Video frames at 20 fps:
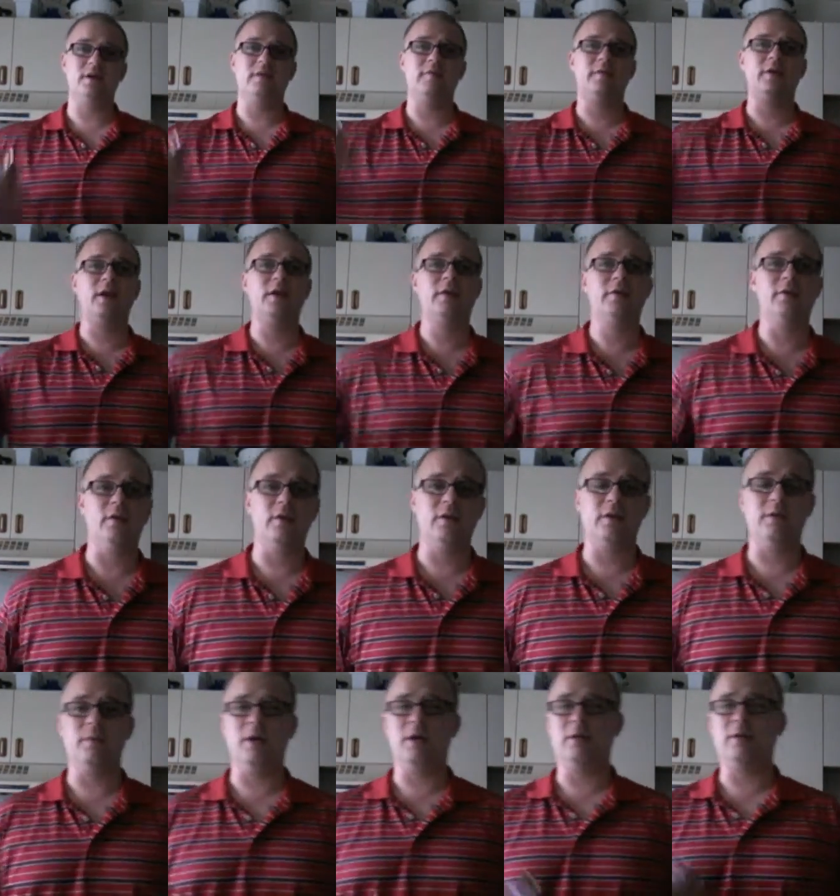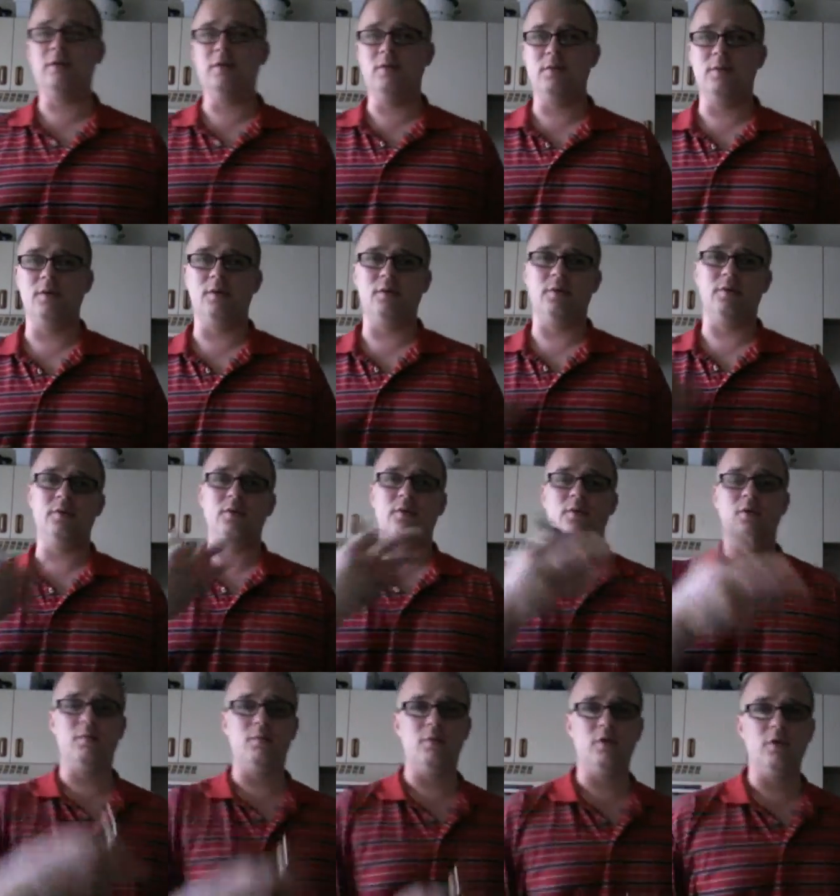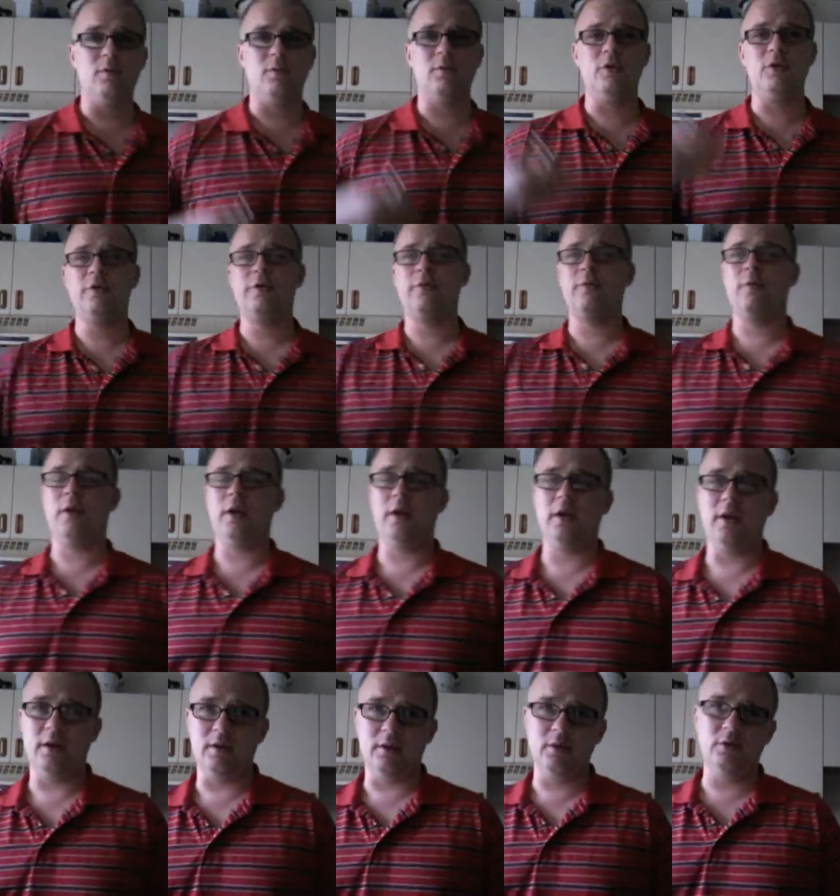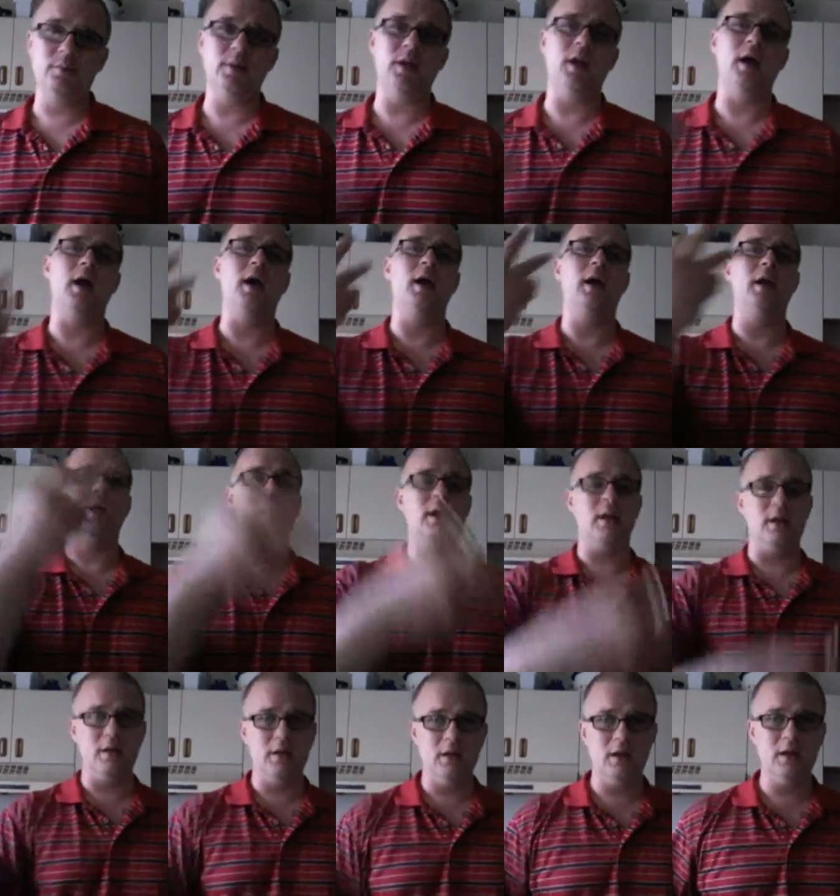I've kind of talked about the New World Order and World War III and the Illuminati and,